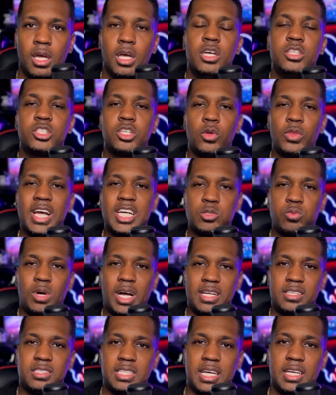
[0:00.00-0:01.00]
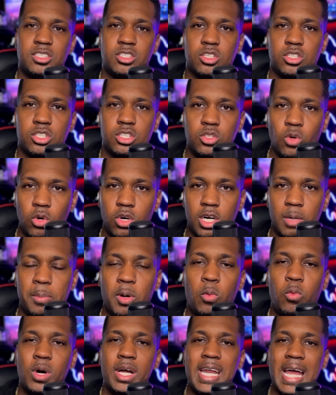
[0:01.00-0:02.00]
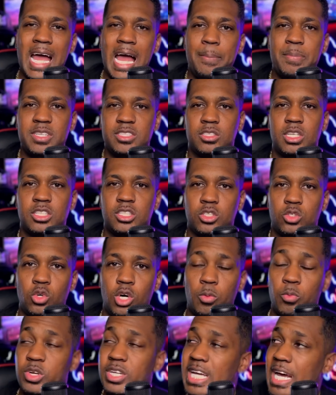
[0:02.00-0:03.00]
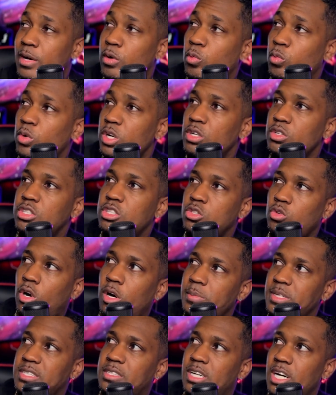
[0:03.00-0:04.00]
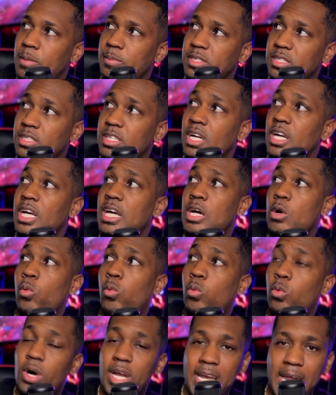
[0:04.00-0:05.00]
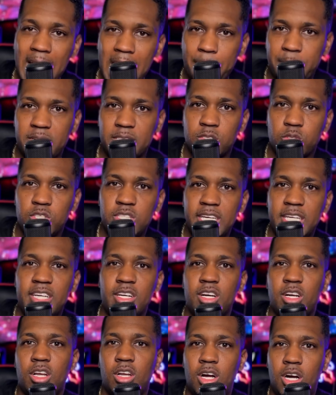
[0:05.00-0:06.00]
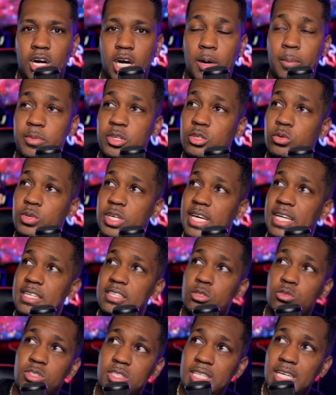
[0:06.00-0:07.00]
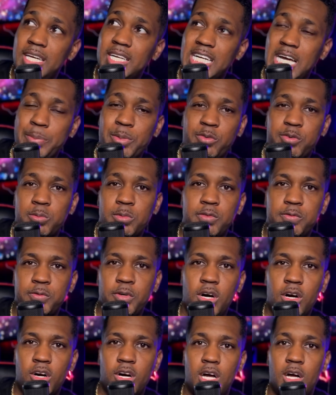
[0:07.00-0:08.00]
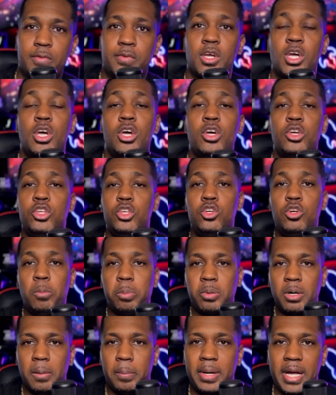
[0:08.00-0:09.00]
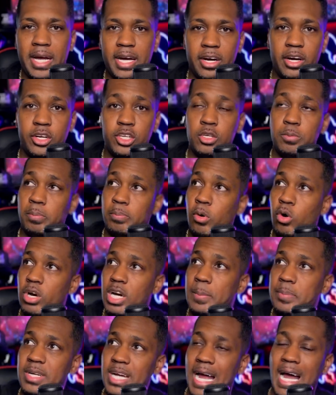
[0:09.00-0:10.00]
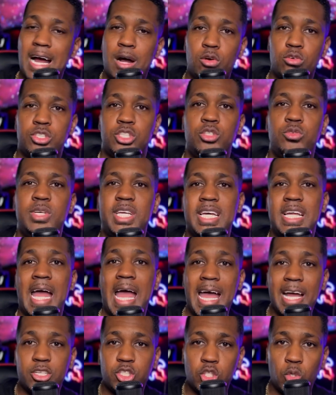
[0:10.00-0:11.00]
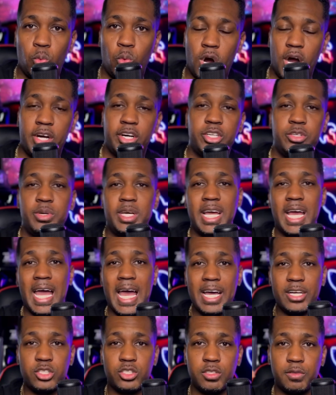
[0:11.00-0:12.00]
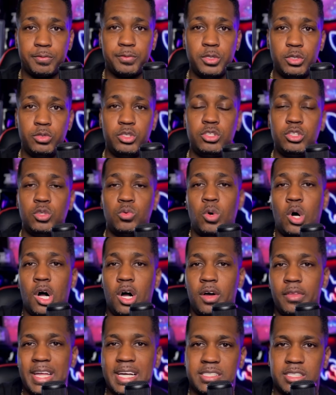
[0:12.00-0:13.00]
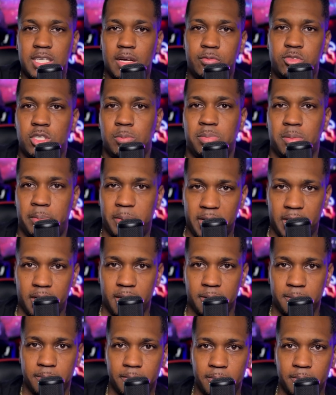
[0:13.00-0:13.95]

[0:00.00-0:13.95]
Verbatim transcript: So that's why I say it's a storm. But what happens in a storm? When you got a real storm that's coming, what happens? You get an alarm, you get you see it coming from afar off, you prepare, you board up your house, you get extra water, you get extra food, you do all that stuff to prepare.